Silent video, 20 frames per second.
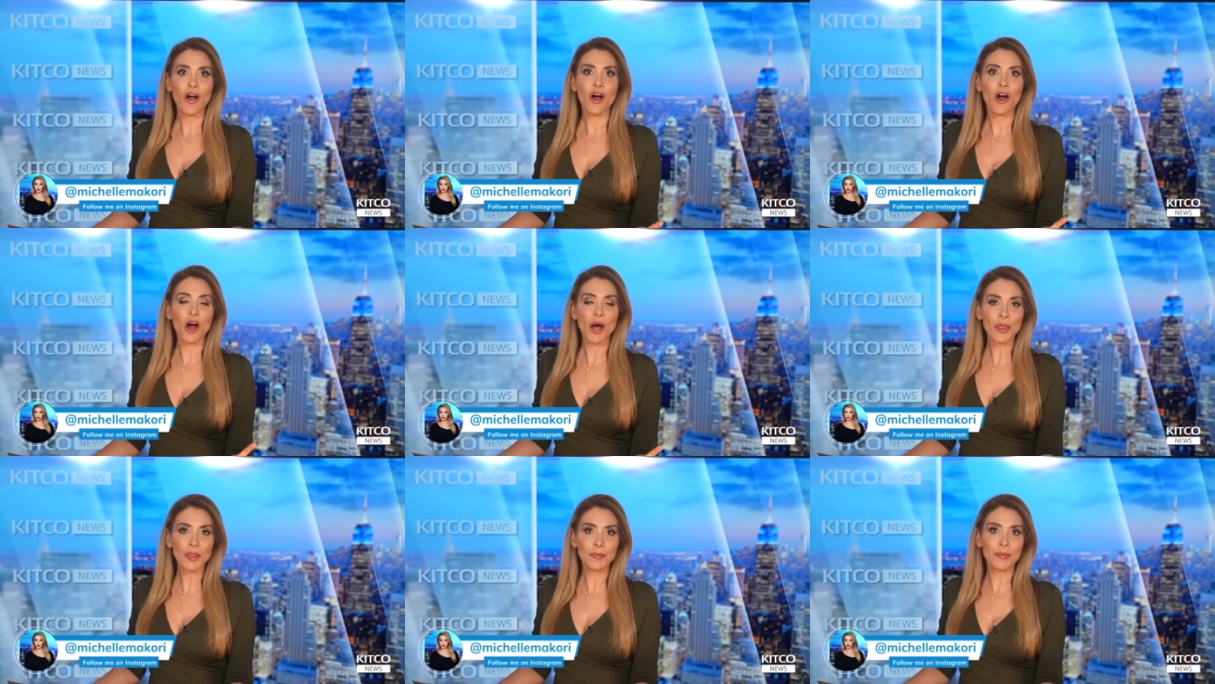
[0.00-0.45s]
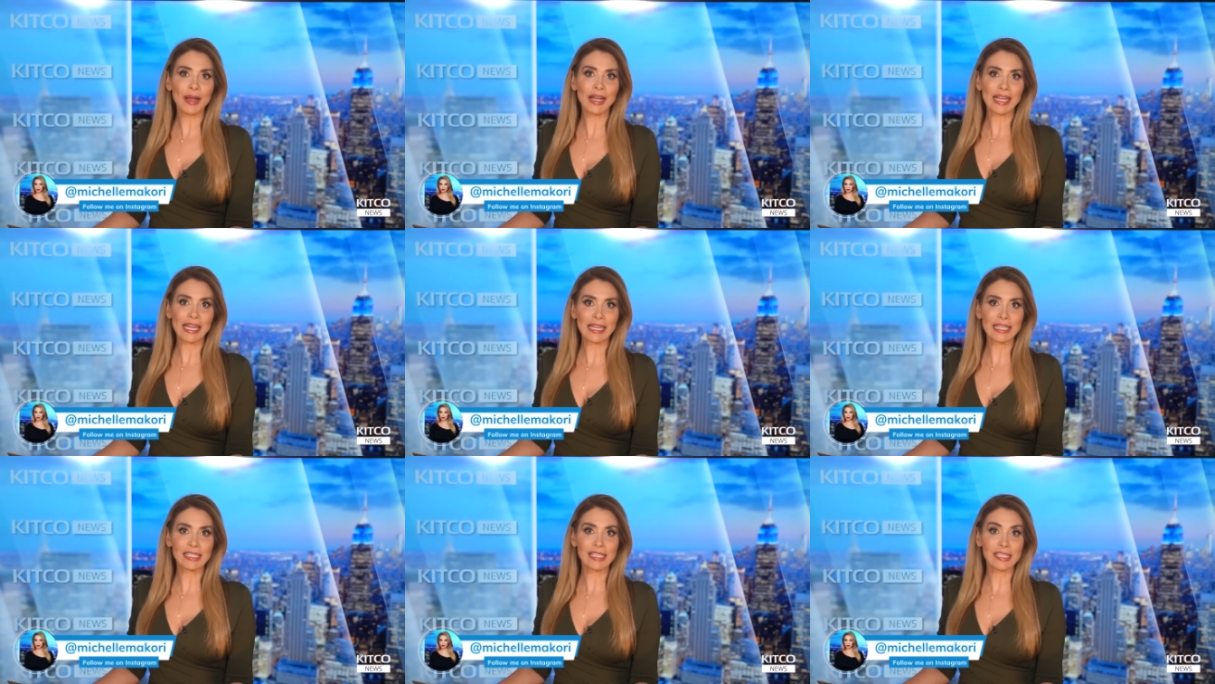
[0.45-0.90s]
on the
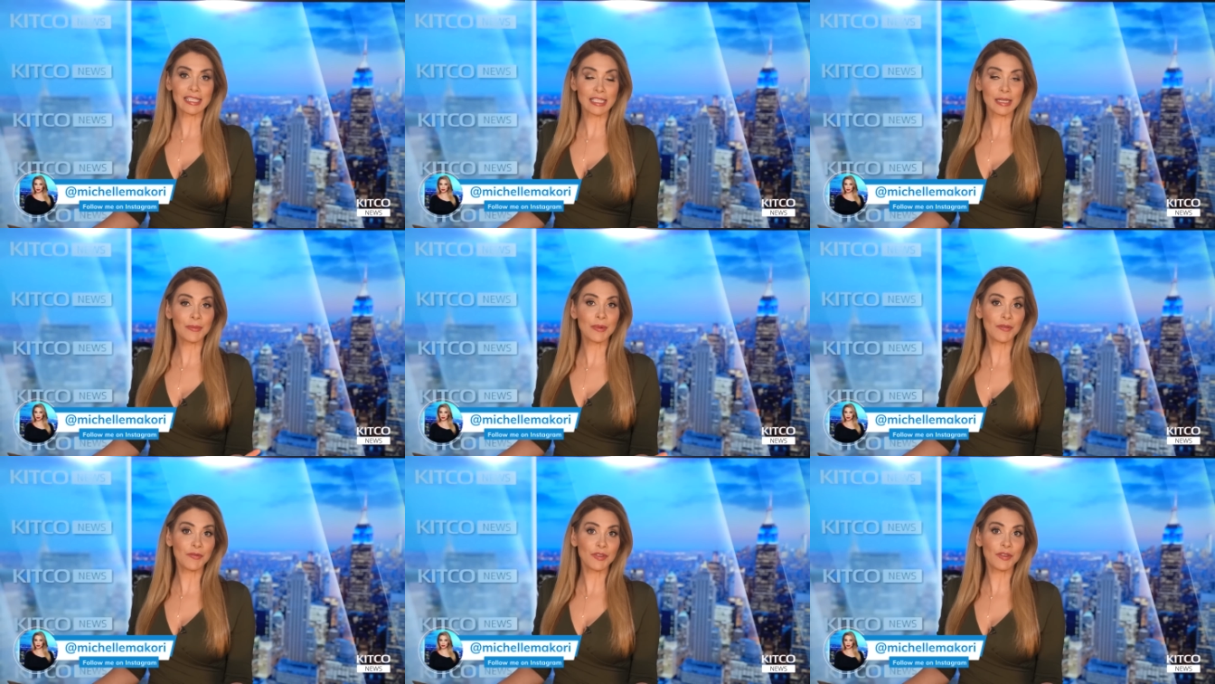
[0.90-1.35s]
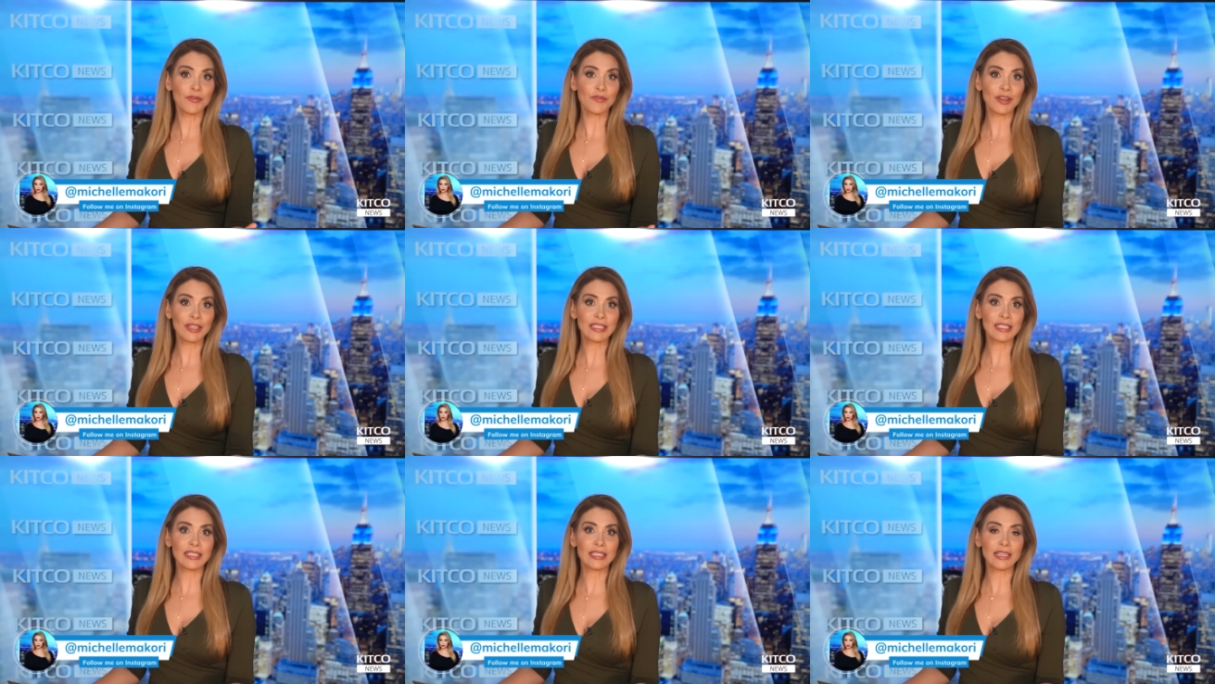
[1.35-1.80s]
banking system if the
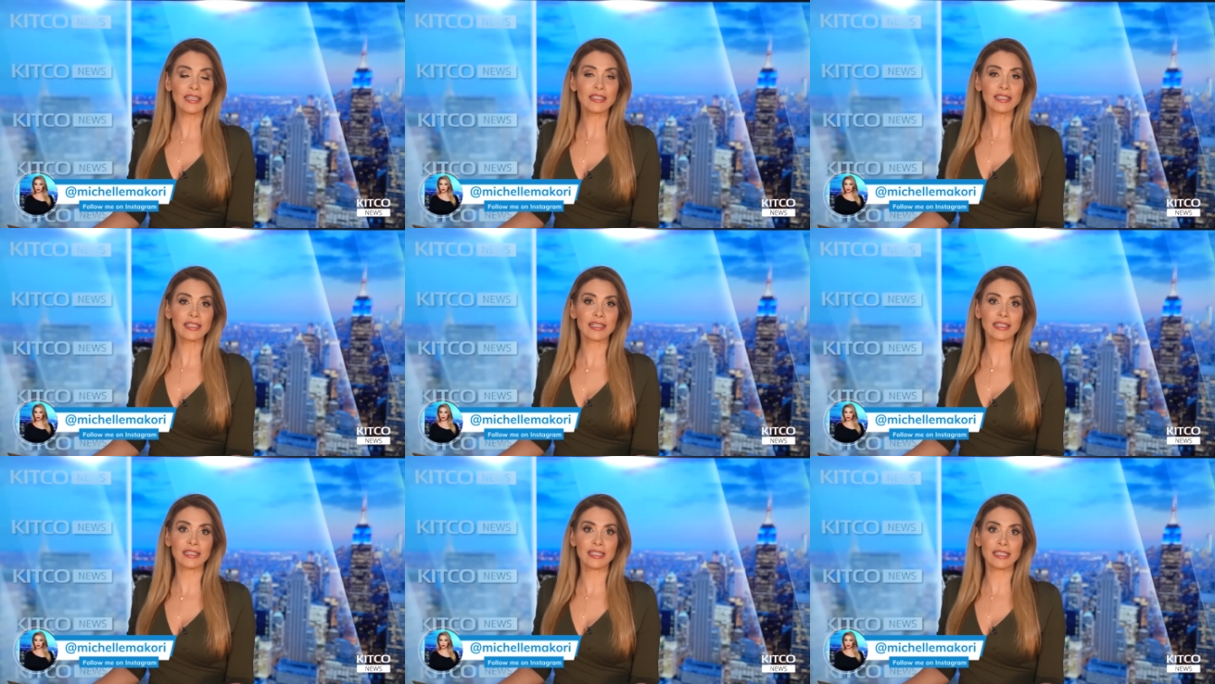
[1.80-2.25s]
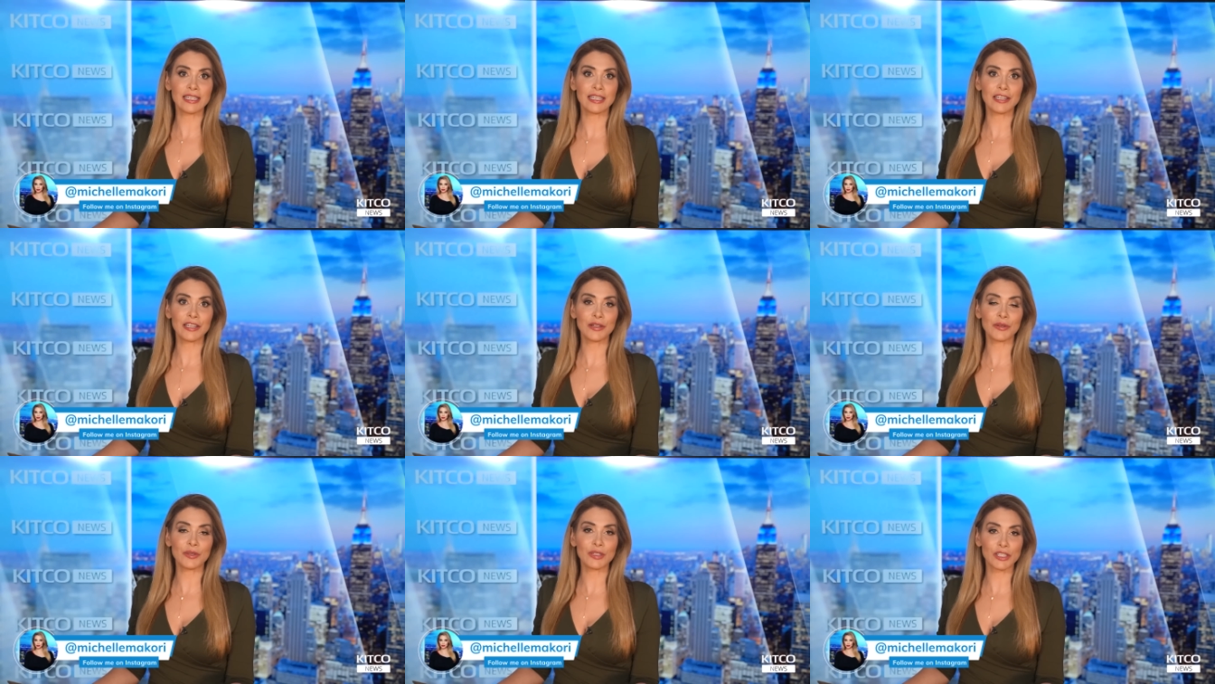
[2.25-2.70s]
Fed does
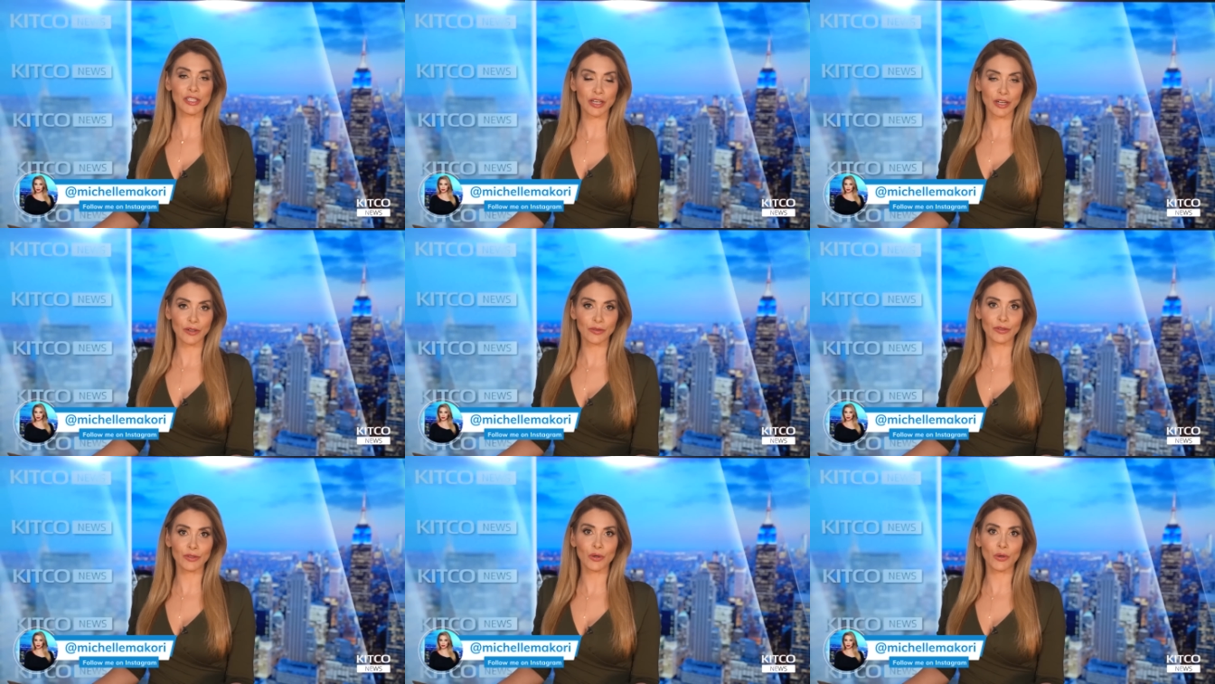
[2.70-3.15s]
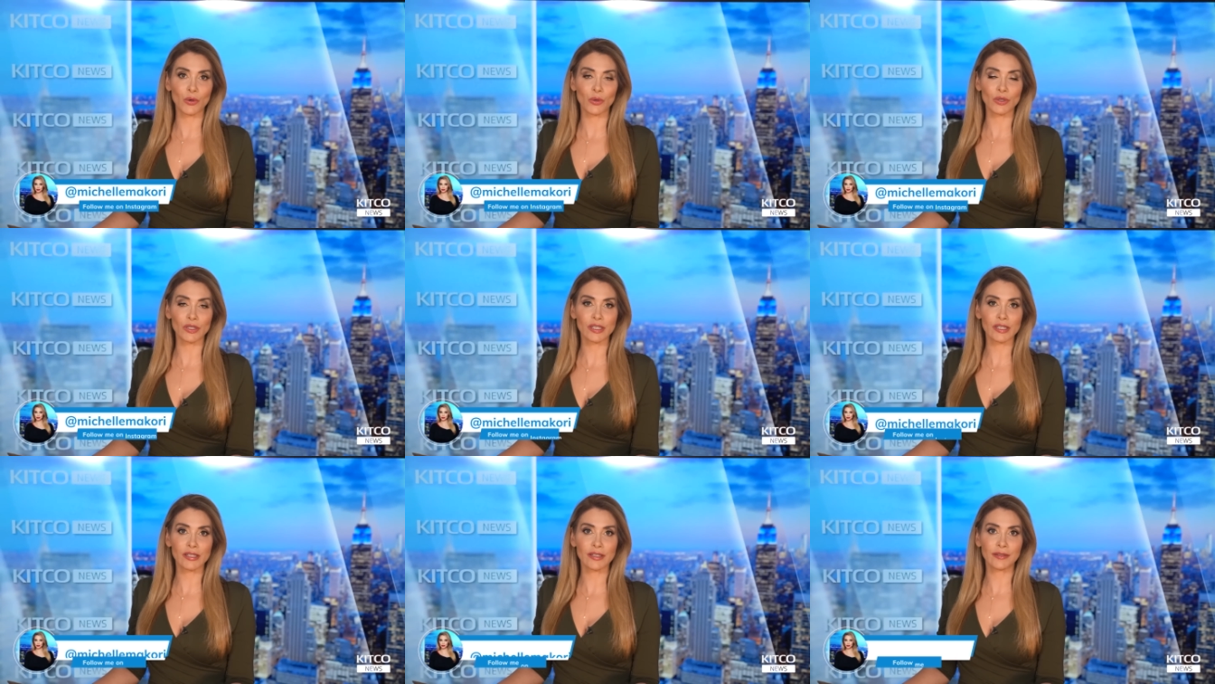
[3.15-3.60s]
continue its current
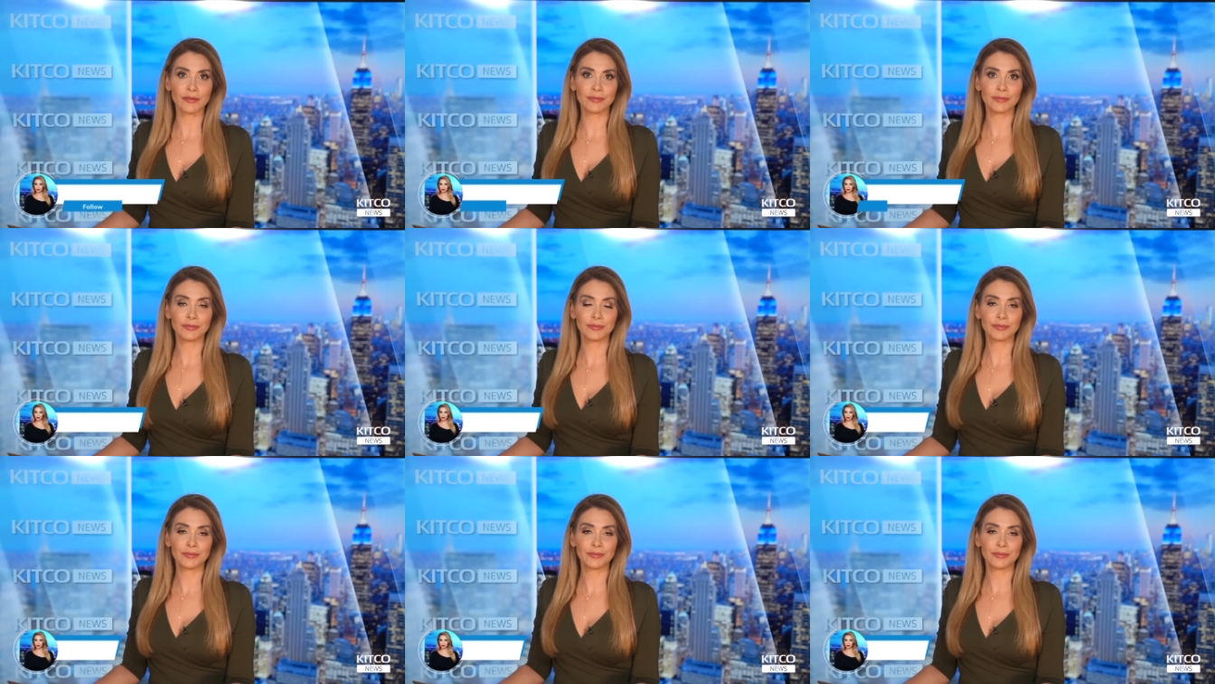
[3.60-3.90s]
course?